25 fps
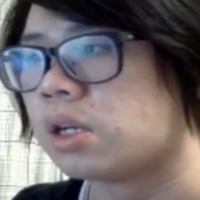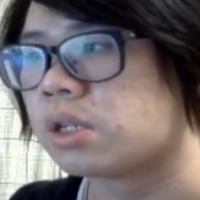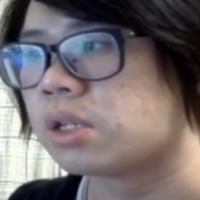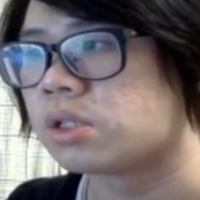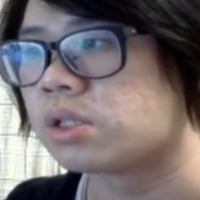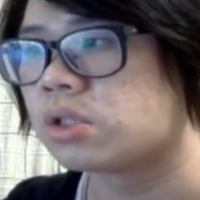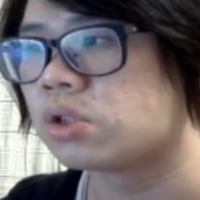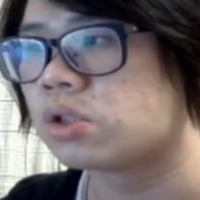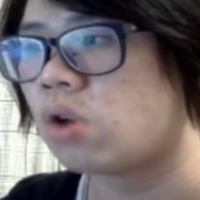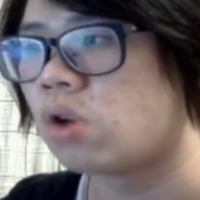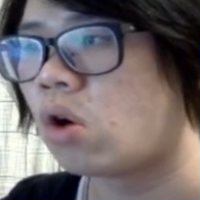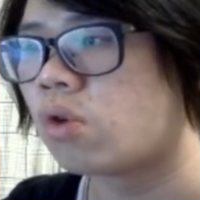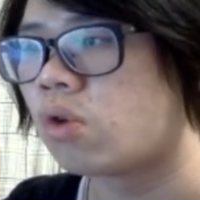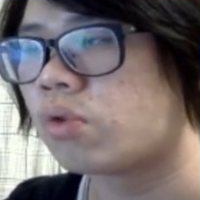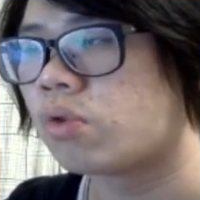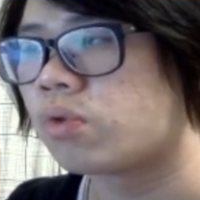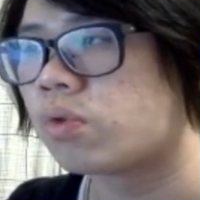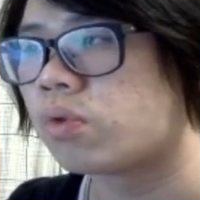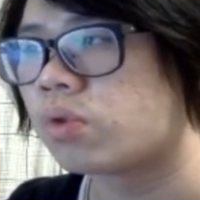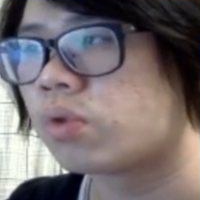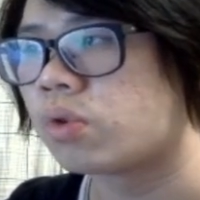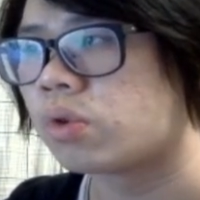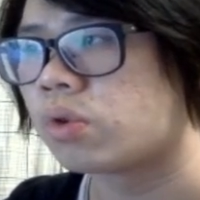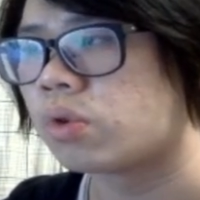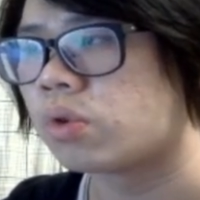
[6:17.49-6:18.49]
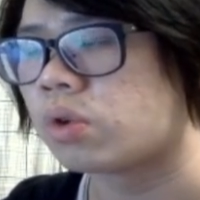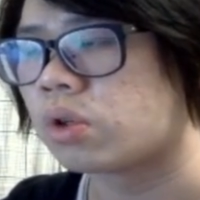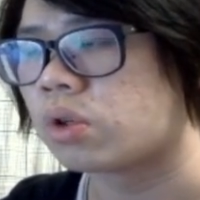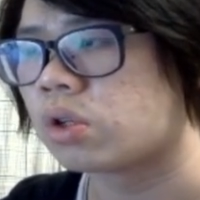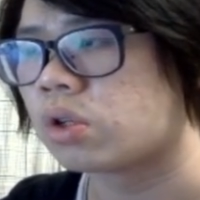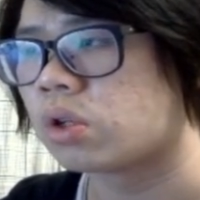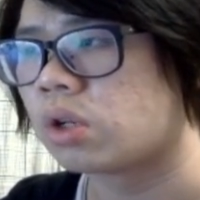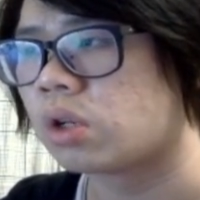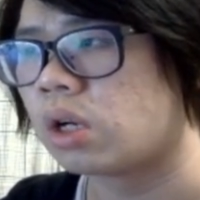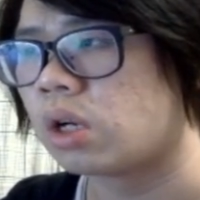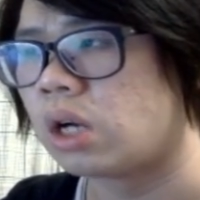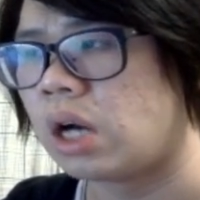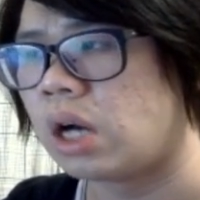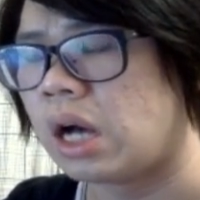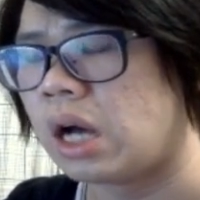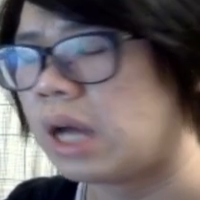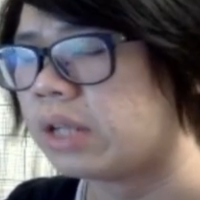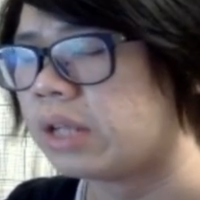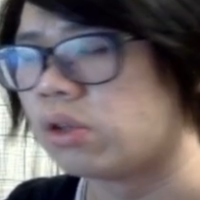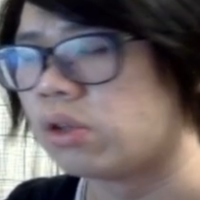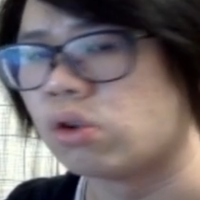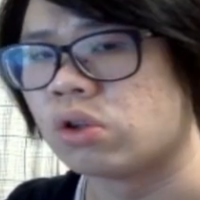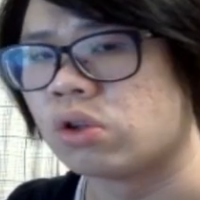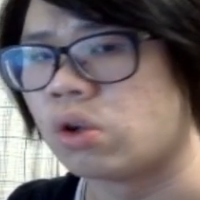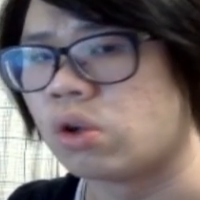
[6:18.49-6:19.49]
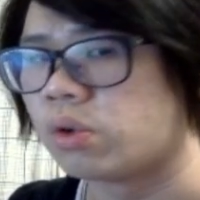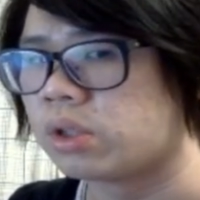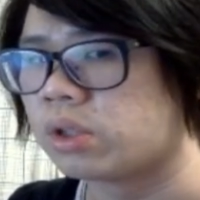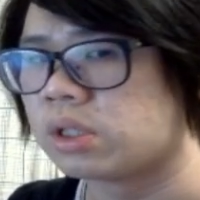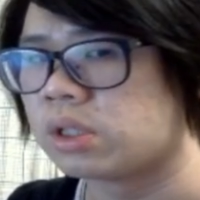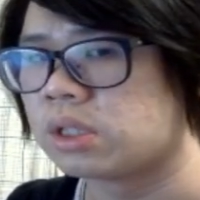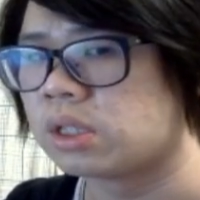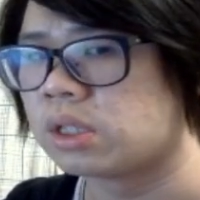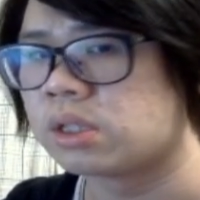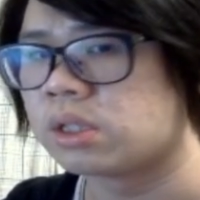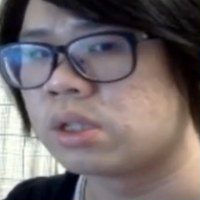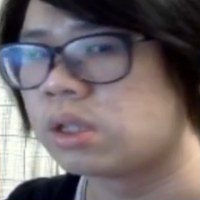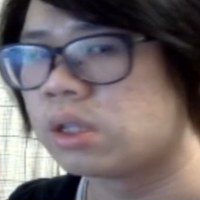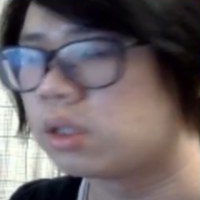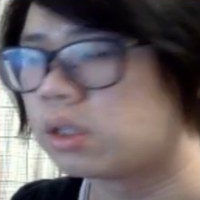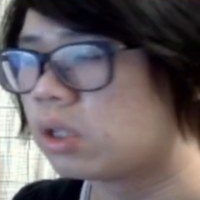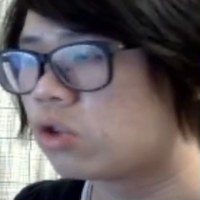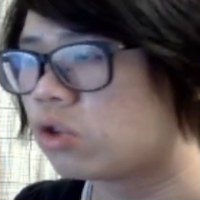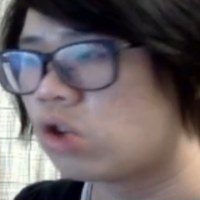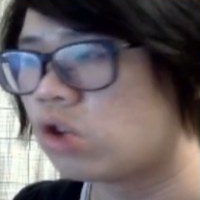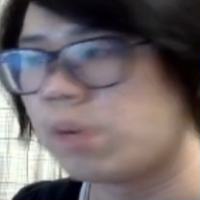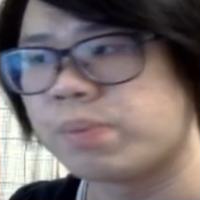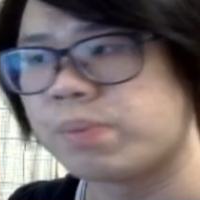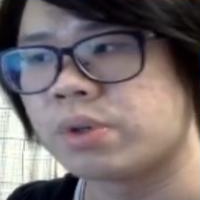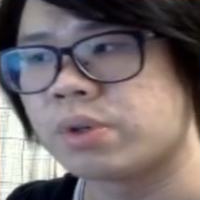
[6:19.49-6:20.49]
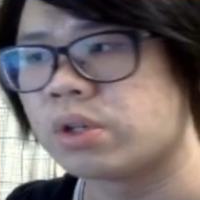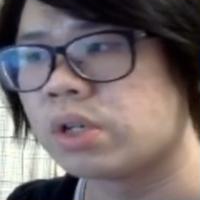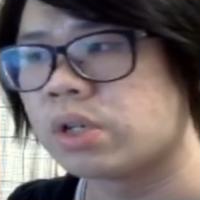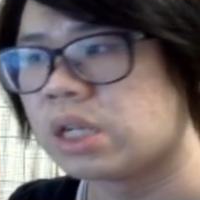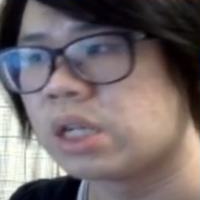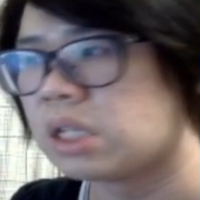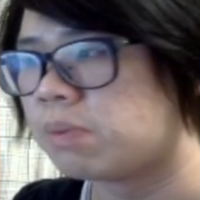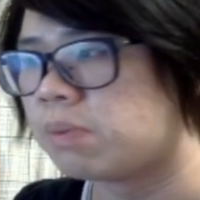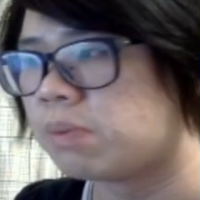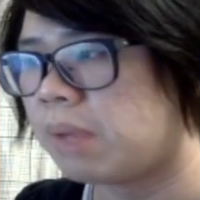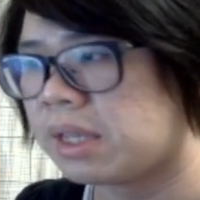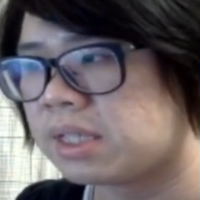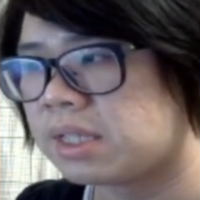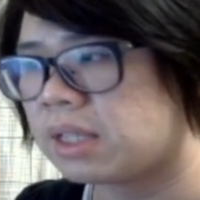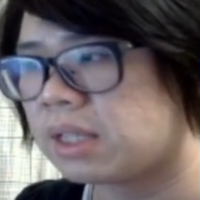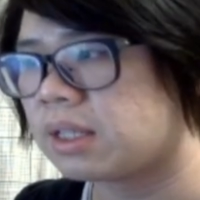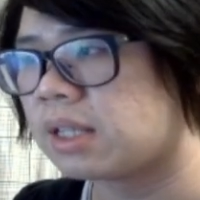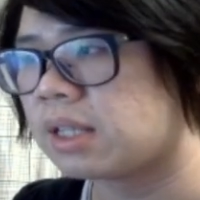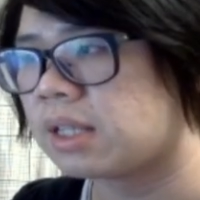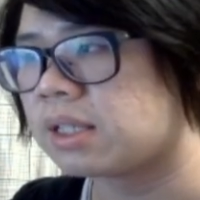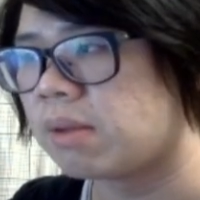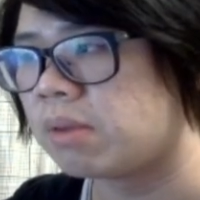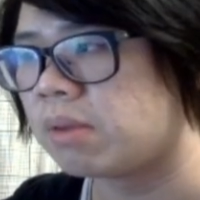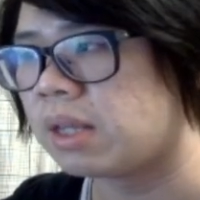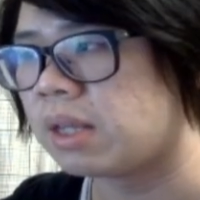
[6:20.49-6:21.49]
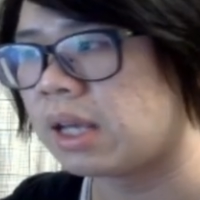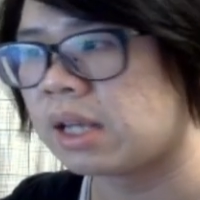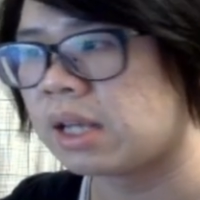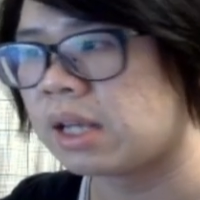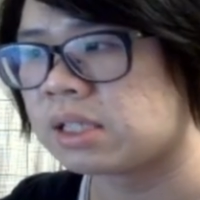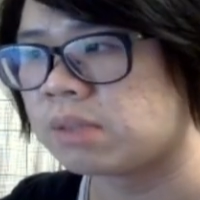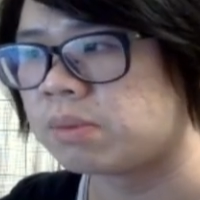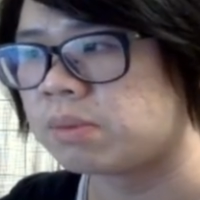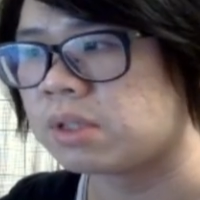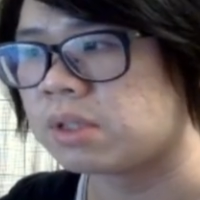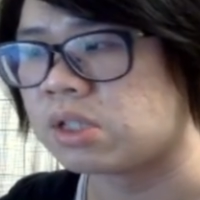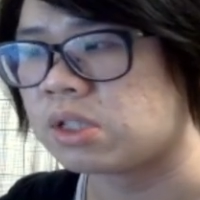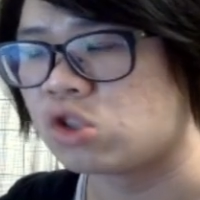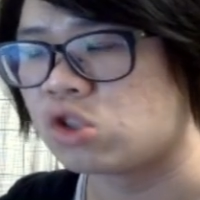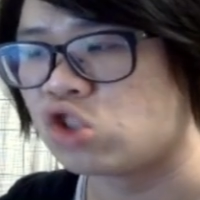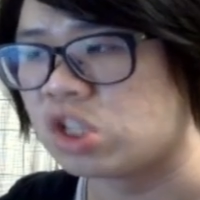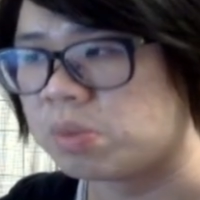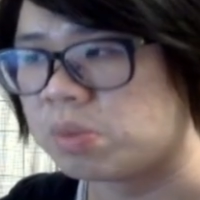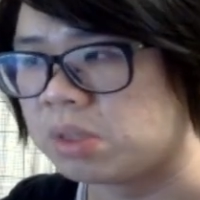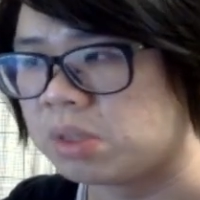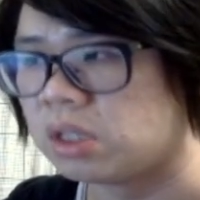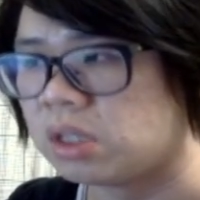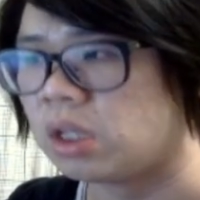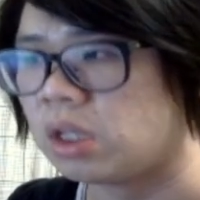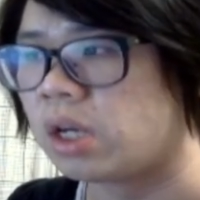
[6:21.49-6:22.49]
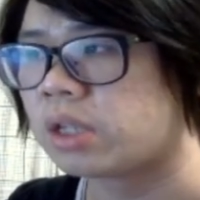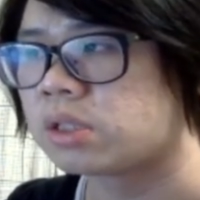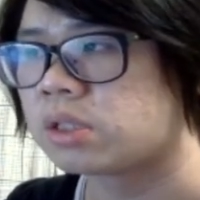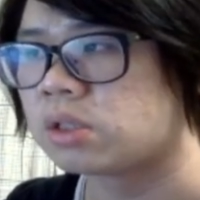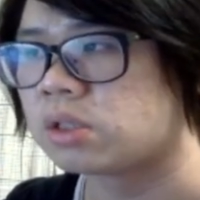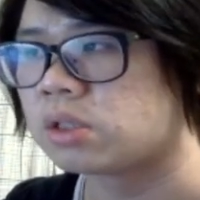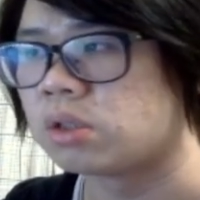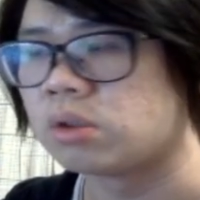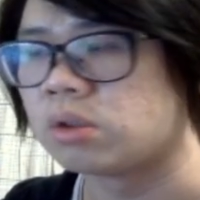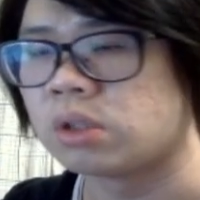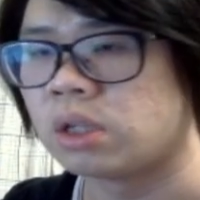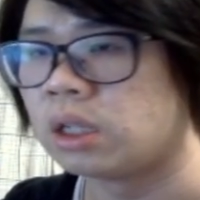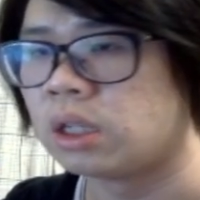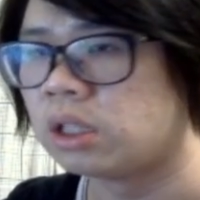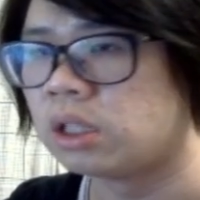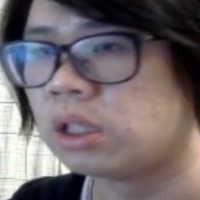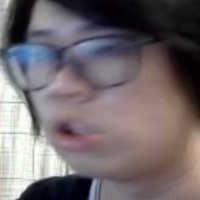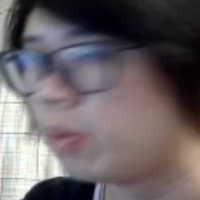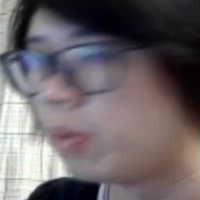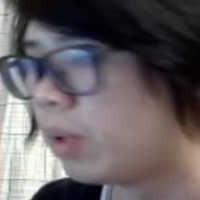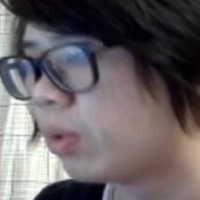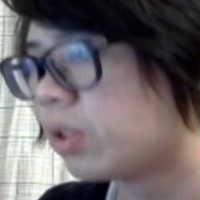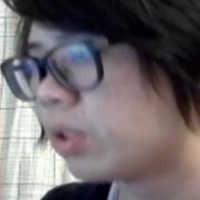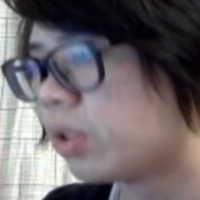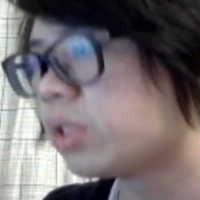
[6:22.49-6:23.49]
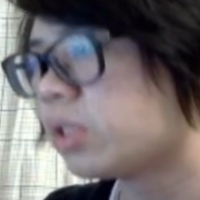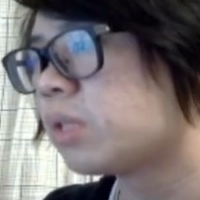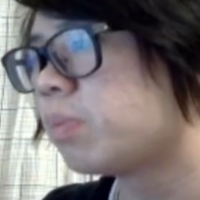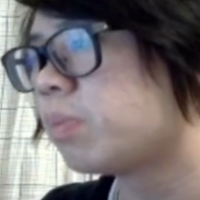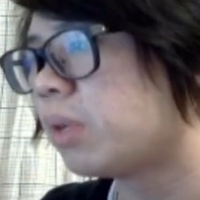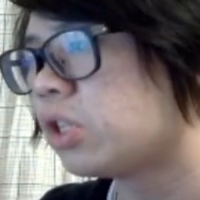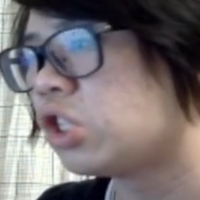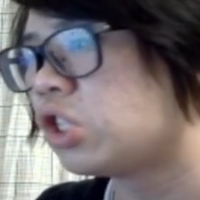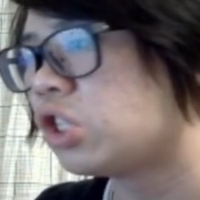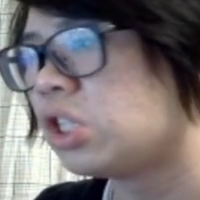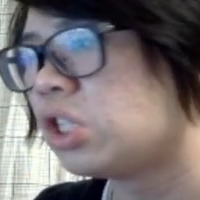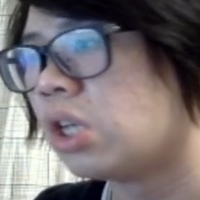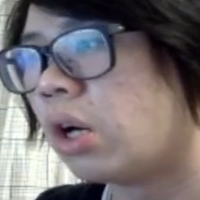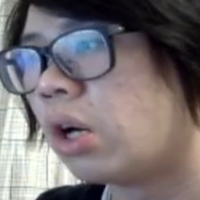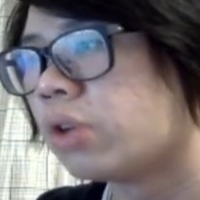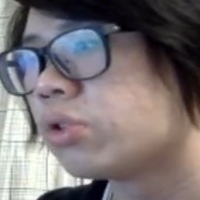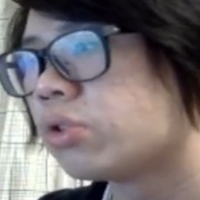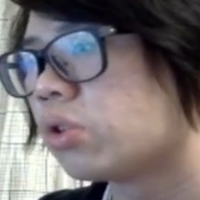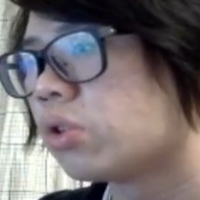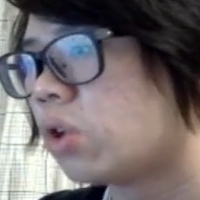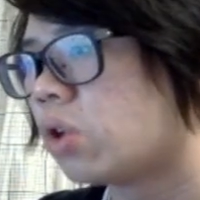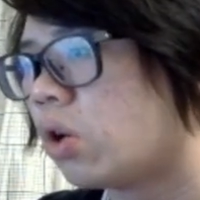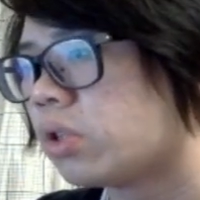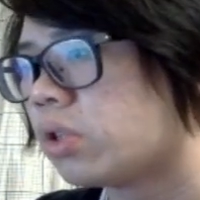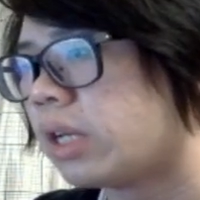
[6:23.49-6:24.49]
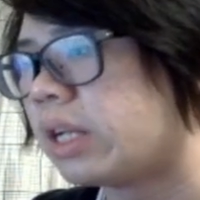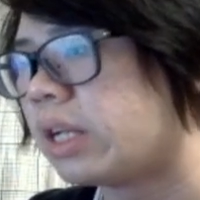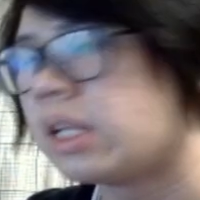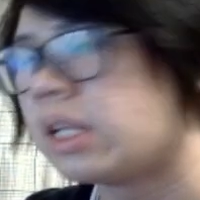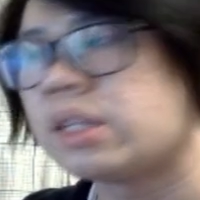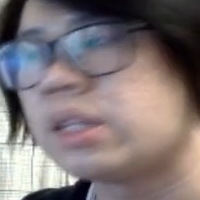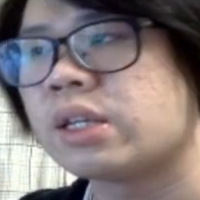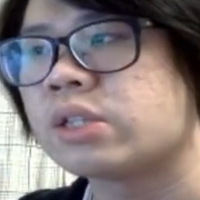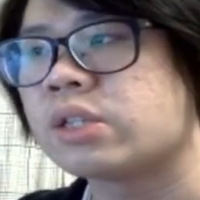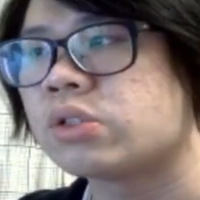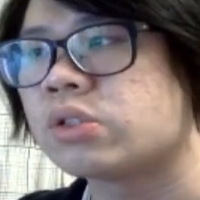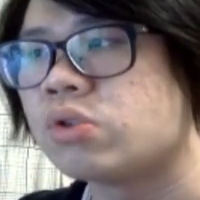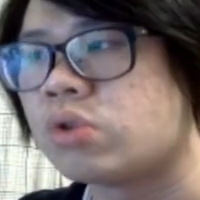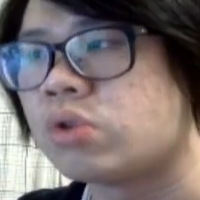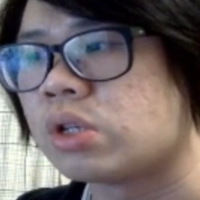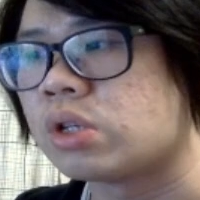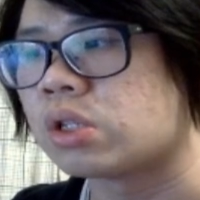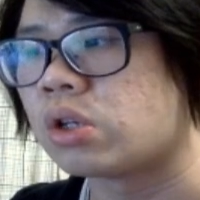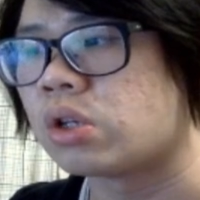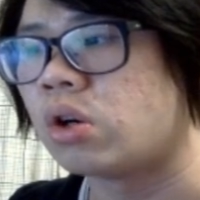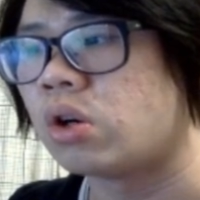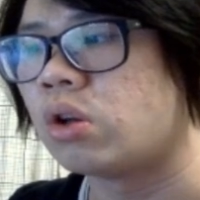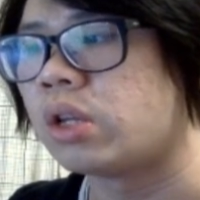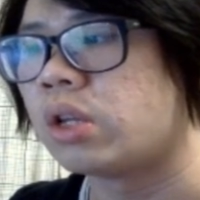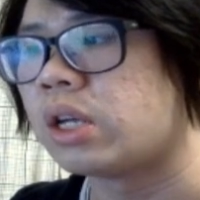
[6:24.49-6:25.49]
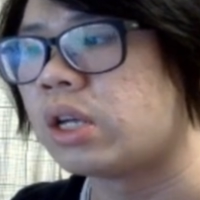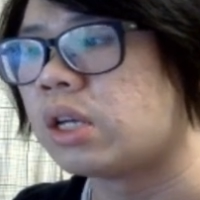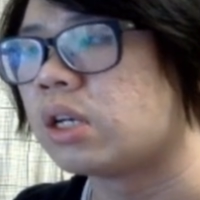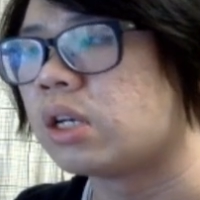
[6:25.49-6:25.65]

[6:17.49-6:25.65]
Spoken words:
Star, I don't know. The Trumpeter is basically the same thing except it is GB locked, so a little bit worse. But she also called anything, so you can call